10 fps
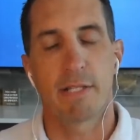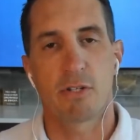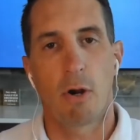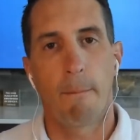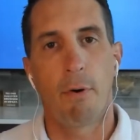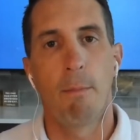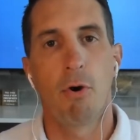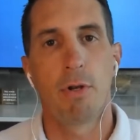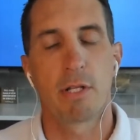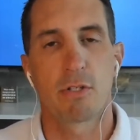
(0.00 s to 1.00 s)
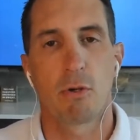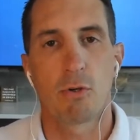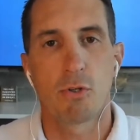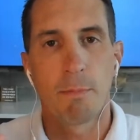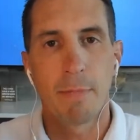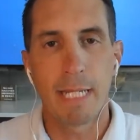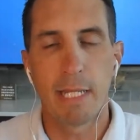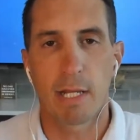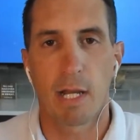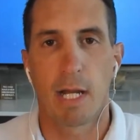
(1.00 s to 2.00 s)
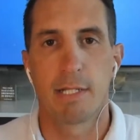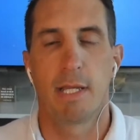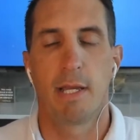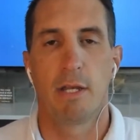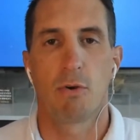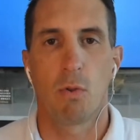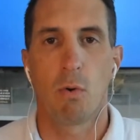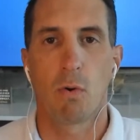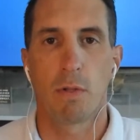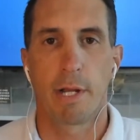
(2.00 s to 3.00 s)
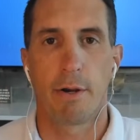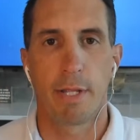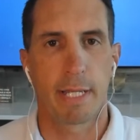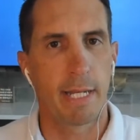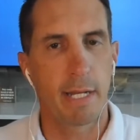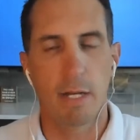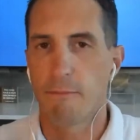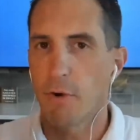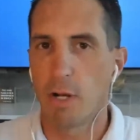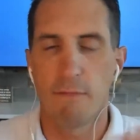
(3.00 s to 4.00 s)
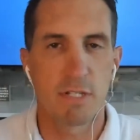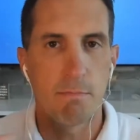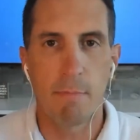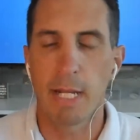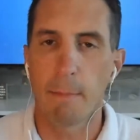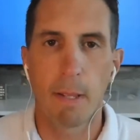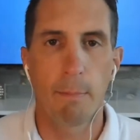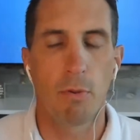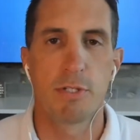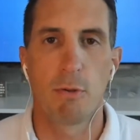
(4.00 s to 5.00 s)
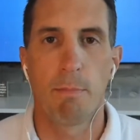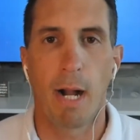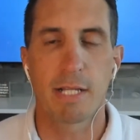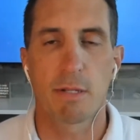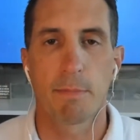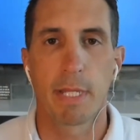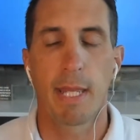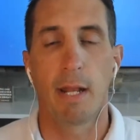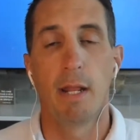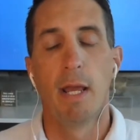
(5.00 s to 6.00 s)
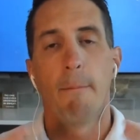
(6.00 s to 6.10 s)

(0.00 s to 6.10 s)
Start promoting social media content in your local area. Get it in front of as many people as you possibly can.